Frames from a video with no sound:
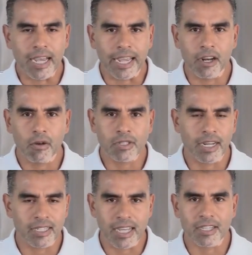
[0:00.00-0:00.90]
diagnose
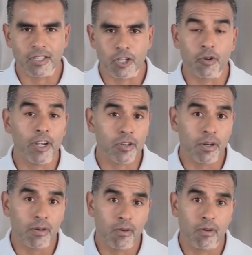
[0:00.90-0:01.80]
and assess the
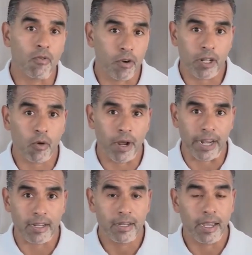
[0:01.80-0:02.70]
situation real quick,